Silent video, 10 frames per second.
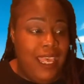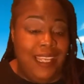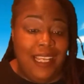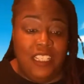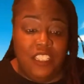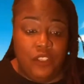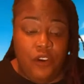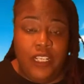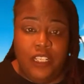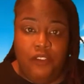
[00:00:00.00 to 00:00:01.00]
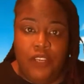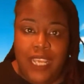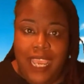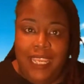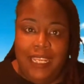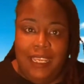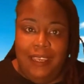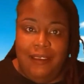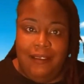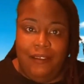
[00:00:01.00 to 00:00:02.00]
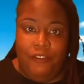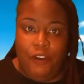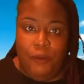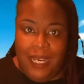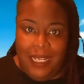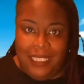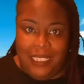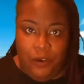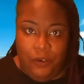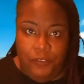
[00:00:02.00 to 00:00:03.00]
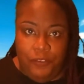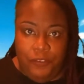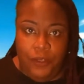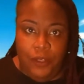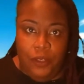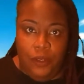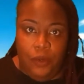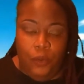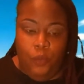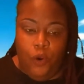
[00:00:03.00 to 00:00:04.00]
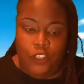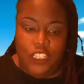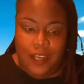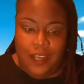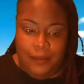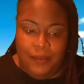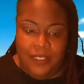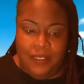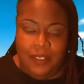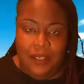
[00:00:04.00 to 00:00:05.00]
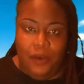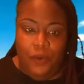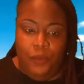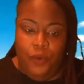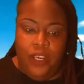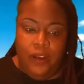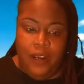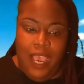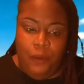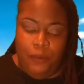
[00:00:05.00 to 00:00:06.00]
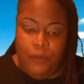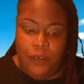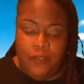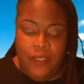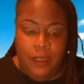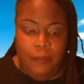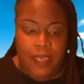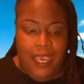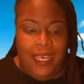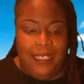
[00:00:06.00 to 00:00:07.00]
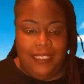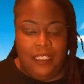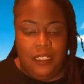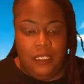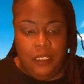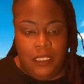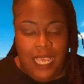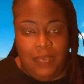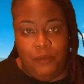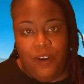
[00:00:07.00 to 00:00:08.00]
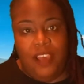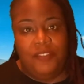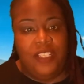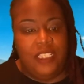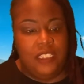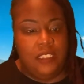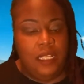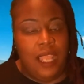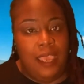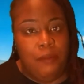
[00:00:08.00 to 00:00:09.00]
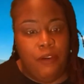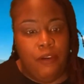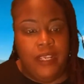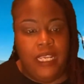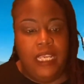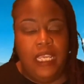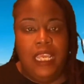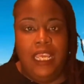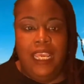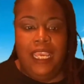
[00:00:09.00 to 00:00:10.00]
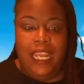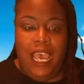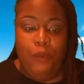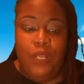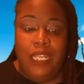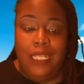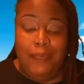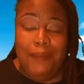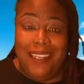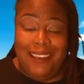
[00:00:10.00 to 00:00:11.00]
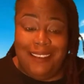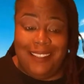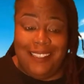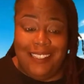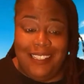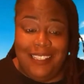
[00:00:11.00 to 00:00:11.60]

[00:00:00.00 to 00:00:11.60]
And I started creating for myself workshops where I would book them at nonprofits, the library, and I would limit it